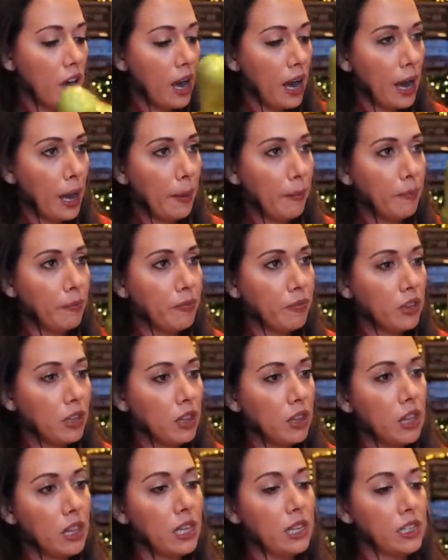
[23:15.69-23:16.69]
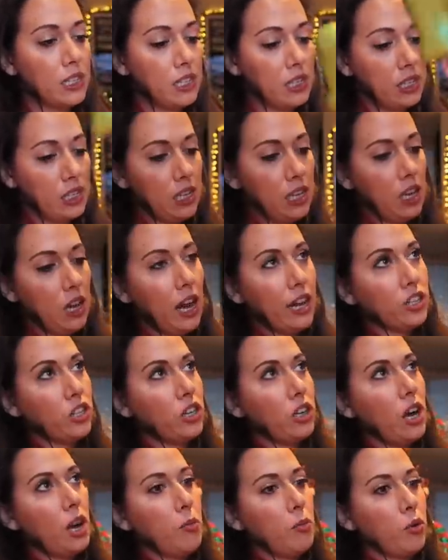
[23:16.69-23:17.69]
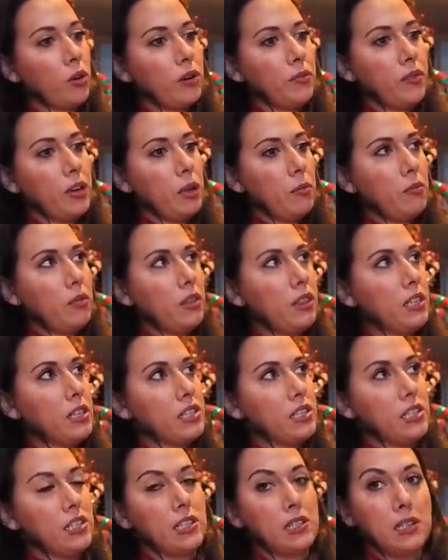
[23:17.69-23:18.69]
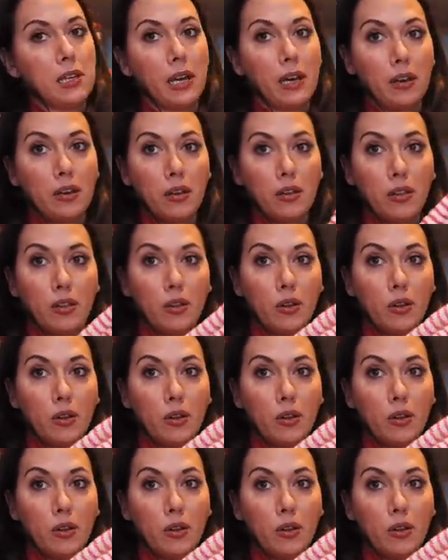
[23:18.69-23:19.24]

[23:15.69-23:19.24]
Um, this, I should have got more of him. This is sick.